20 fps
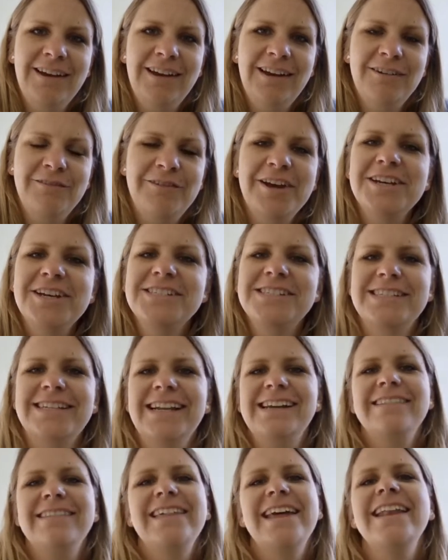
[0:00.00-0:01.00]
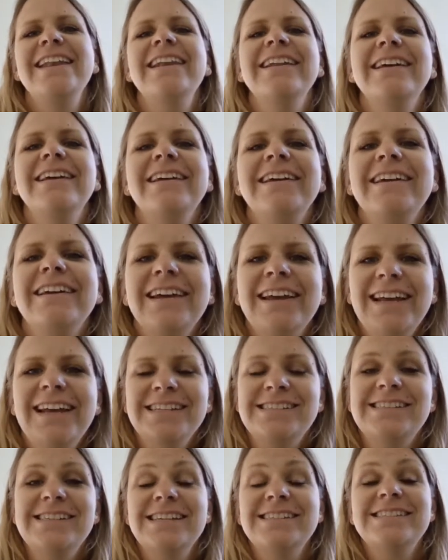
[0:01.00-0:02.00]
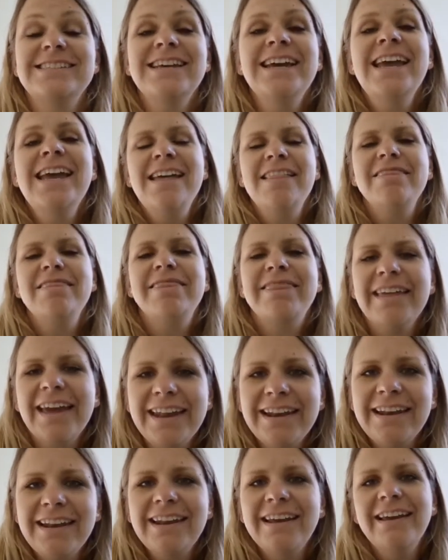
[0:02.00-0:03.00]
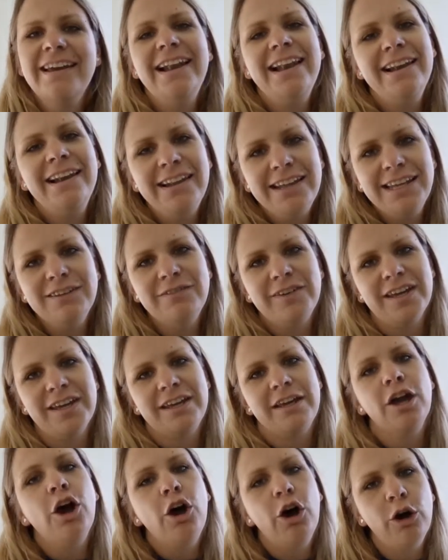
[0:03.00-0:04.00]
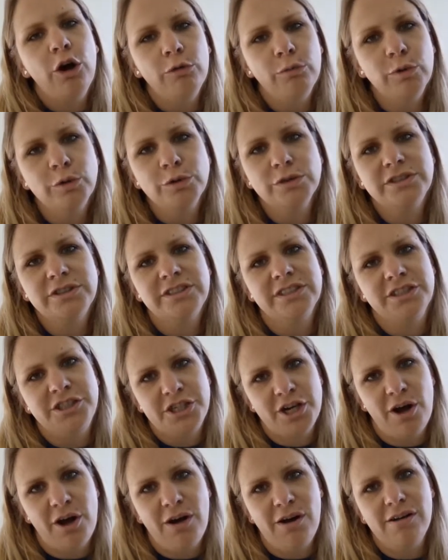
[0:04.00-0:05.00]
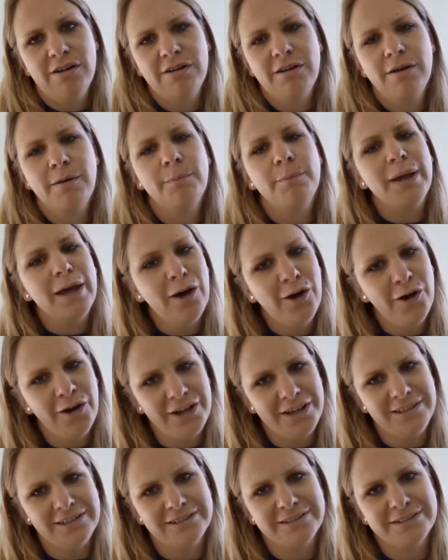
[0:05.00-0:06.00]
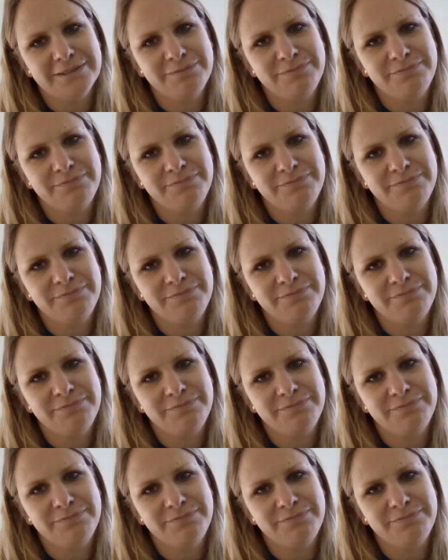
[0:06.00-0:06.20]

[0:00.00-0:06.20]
Firstly, then it says, then leaving her water jar behind.